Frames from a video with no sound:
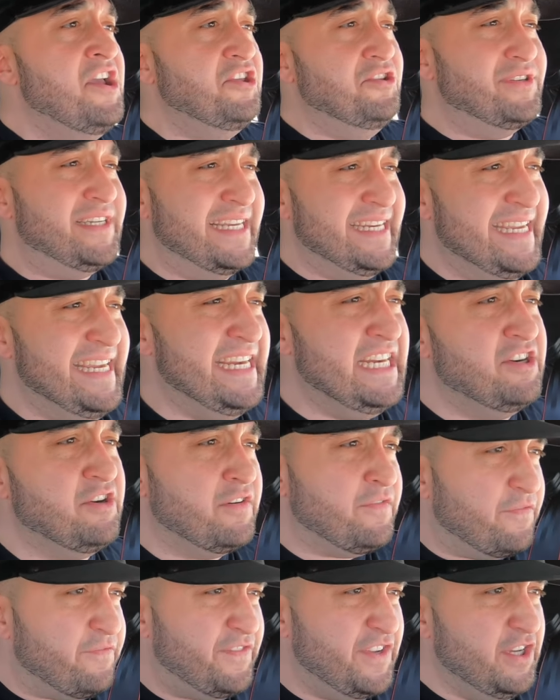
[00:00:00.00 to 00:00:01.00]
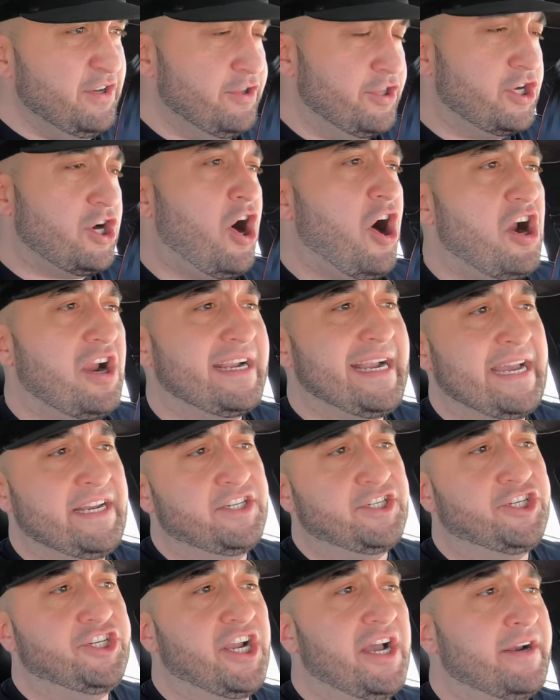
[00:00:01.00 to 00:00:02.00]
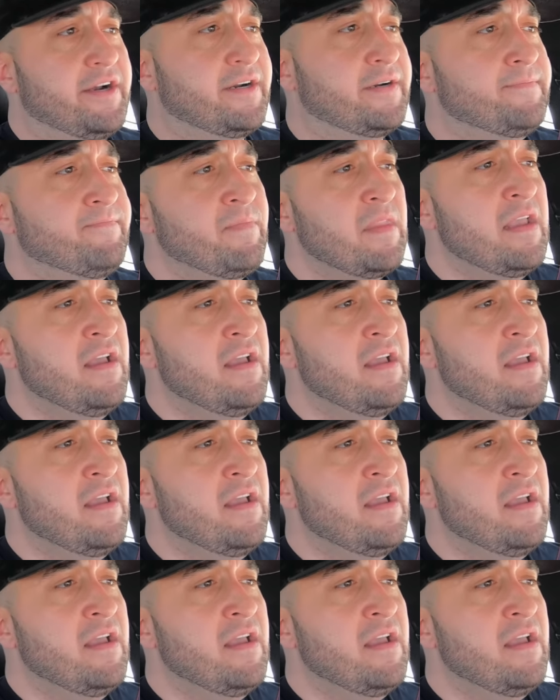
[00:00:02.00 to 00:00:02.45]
You can hear and feel the car kind of shudder.